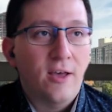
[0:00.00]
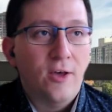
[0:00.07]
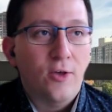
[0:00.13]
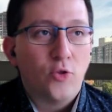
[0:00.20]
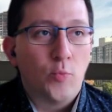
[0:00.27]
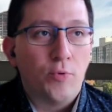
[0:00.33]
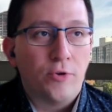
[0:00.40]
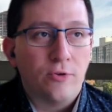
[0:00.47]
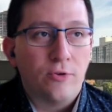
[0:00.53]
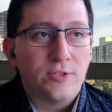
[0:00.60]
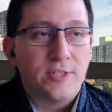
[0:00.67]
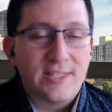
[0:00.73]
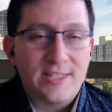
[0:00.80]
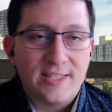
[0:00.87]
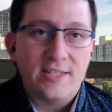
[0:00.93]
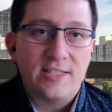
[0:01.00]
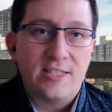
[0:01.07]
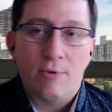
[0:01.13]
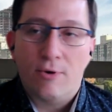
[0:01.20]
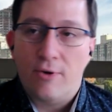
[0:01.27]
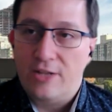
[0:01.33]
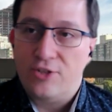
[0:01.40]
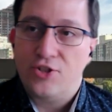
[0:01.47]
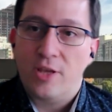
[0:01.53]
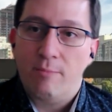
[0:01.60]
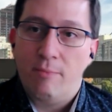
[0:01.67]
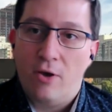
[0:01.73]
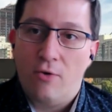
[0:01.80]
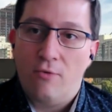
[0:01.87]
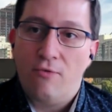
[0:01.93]
to produce accessible
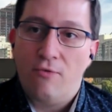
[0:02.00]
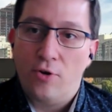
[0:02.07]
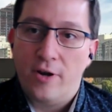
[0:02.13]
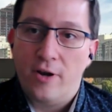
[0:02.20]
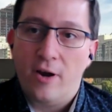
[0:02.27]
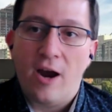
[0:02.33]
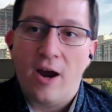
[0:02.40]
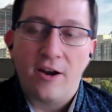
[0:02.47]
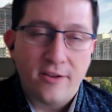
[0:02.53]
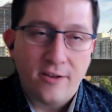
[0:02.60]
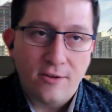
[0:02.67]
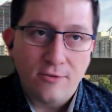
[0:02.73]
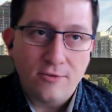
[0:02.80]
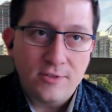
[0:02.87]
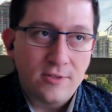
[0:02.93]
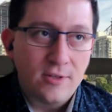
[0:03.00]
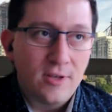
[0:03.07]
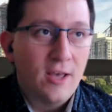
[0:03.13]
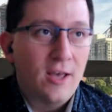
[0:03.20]
HTML for their articles.